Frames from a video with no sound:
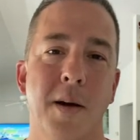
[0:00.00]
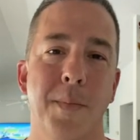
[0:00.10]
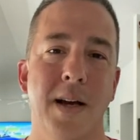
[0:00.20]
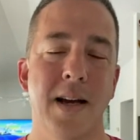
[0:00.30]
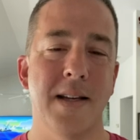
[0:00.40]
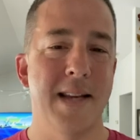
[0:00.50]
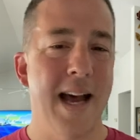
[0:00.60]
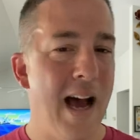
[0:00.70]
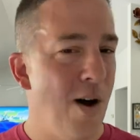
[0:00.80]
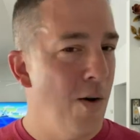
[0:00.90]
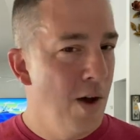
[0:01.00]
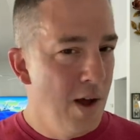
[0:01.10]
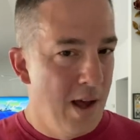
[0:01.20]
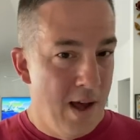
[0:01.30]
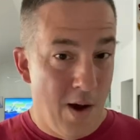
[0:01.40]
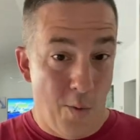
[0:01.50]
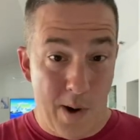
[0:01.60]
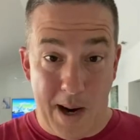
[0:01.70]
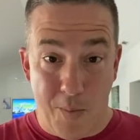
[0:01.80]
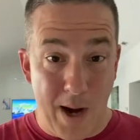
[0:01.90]
Because now,
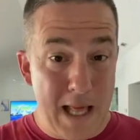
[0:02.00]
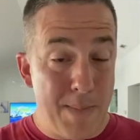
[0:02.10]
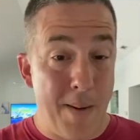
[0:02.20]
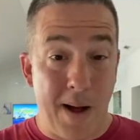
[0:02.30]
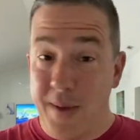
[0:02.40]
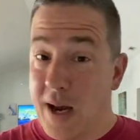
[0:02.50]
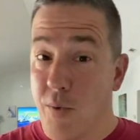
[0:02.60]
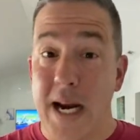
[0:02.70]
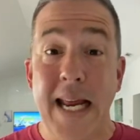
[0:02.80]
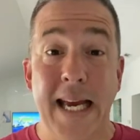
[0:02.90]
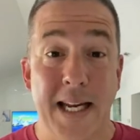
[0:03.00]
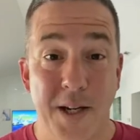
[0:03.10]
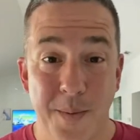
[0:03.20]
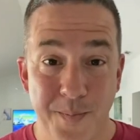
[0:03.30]
when I'm reading the Bible, I'm not reading it.